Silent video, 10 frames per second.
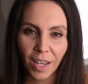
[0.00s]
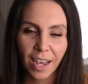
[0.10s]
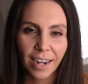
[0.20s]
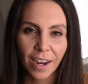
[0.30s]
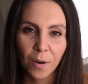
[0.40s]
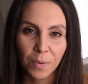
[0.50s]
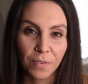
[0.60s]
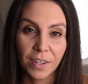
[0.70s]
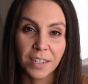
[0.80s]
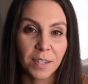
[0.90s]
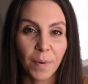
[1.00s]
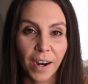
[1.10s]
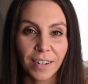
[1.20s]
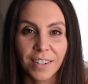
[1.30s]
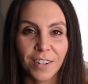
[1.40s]
And I hope you feel
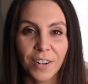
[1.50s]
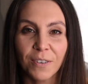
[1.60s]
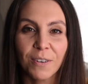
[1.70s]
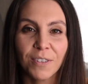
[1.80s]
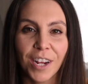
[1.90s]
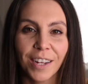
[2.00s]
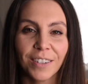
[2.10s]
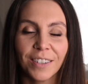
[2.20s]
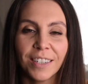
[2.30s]
inspired to start your own channel.